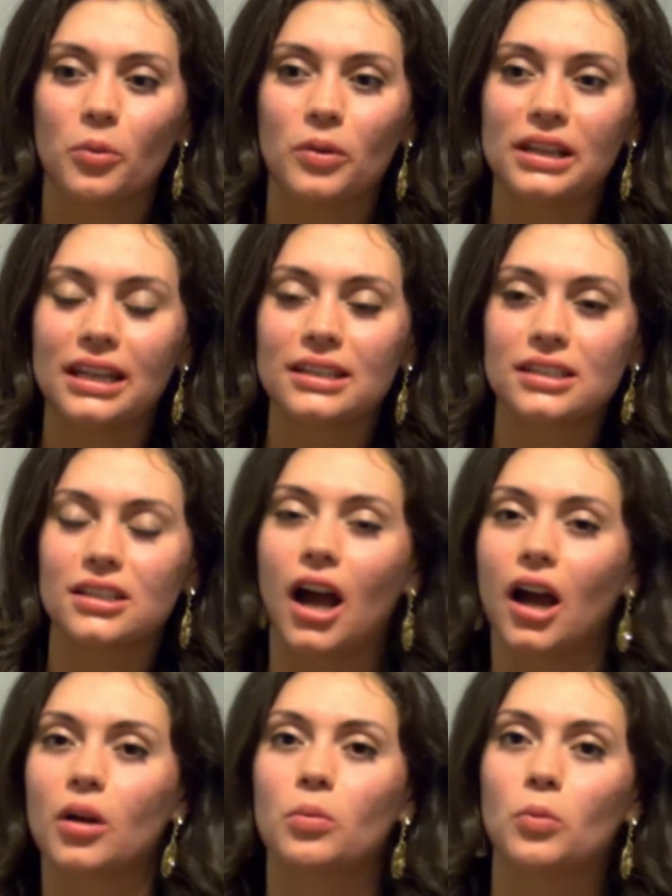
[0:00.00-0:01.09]
we need to
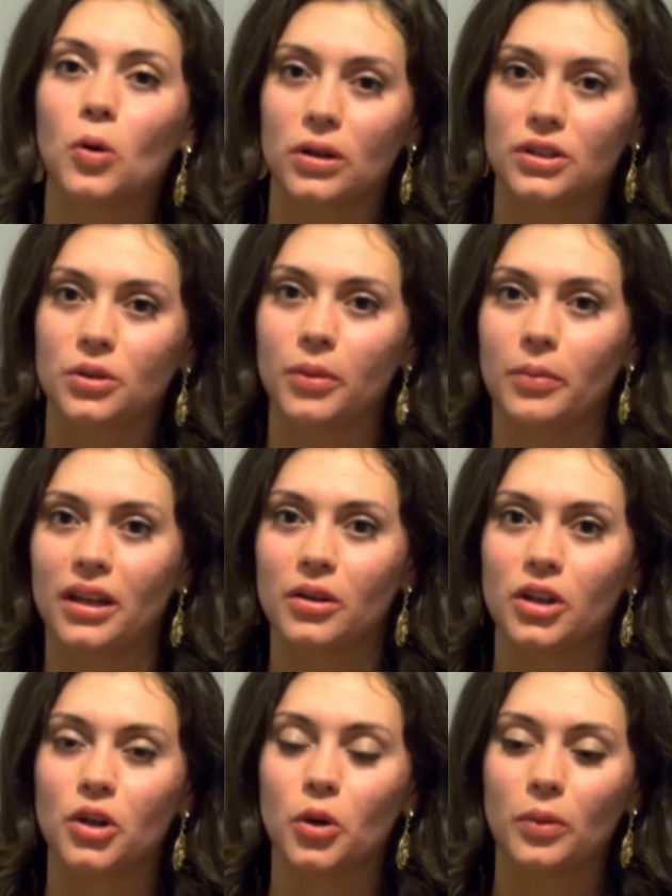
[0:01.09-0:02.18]
talk more to
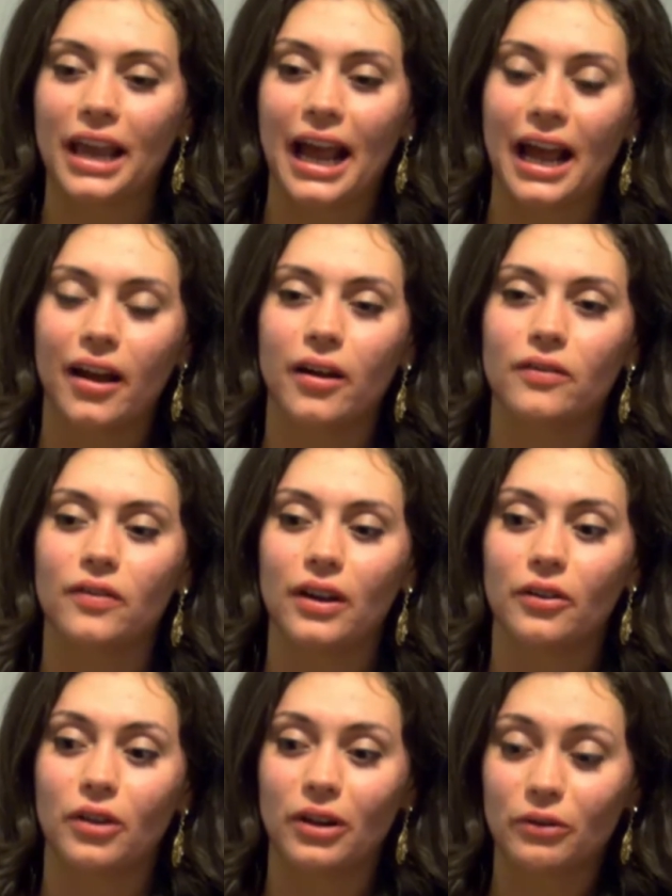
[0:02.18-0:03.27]
women. You know, we have,
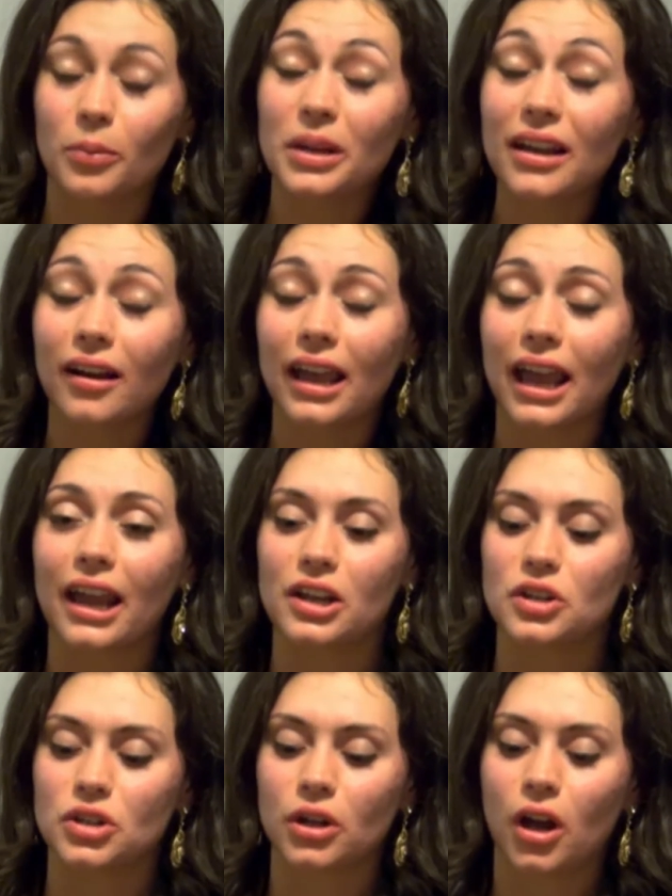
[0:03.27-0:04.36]
from a young
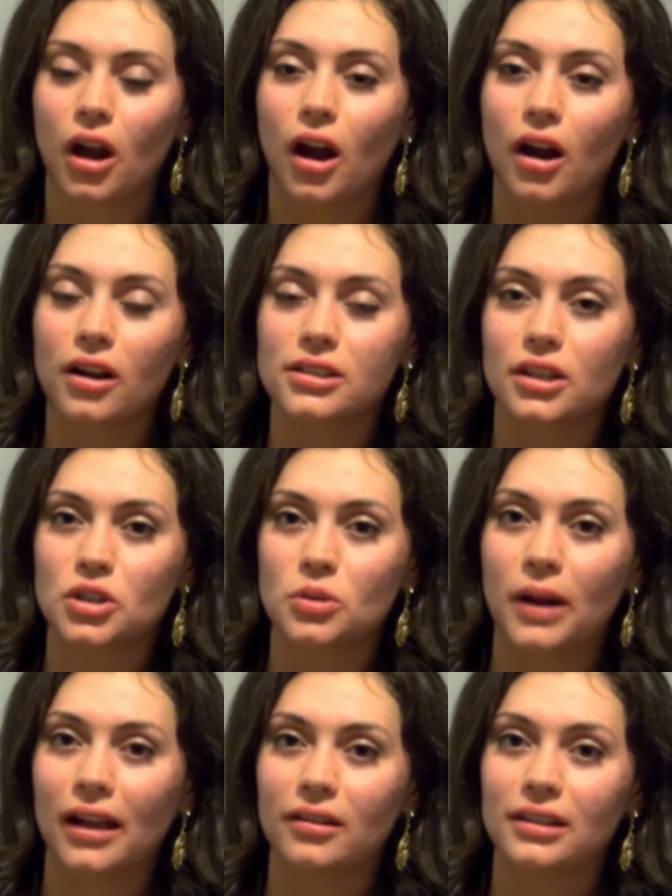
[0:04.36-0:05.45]
age, our
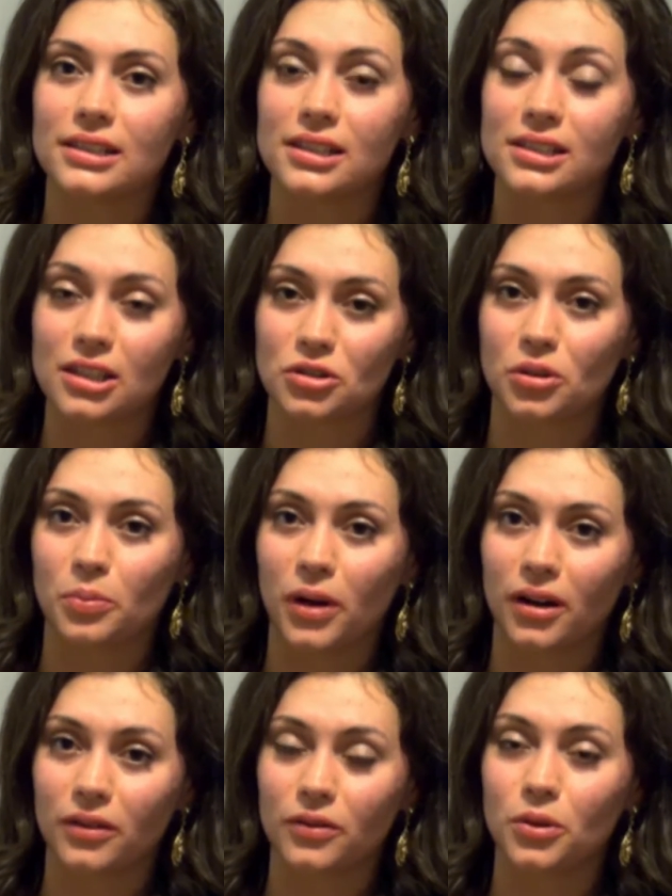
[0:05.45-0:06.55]
sexuality is a central
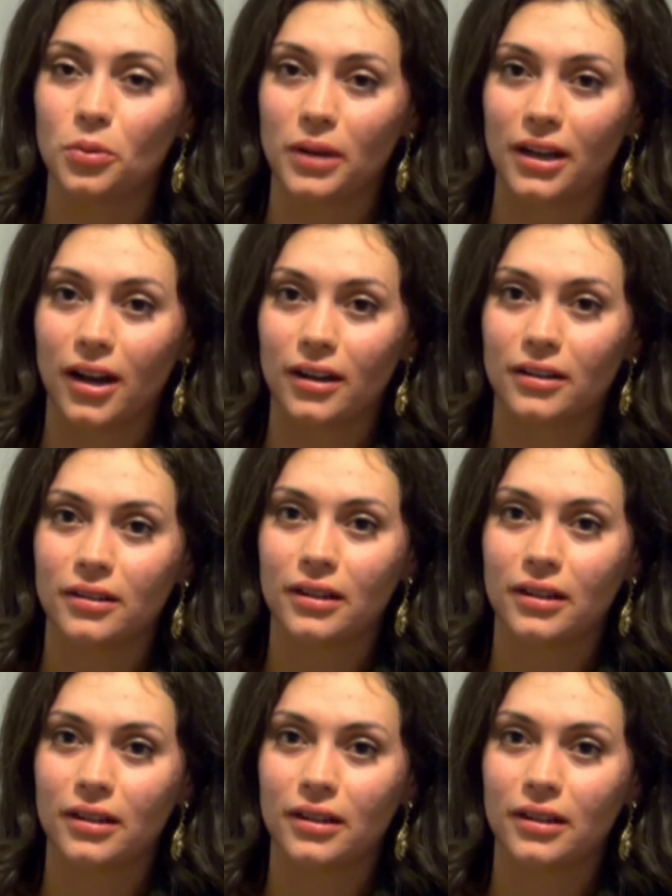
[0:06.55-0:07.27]
part of who we are.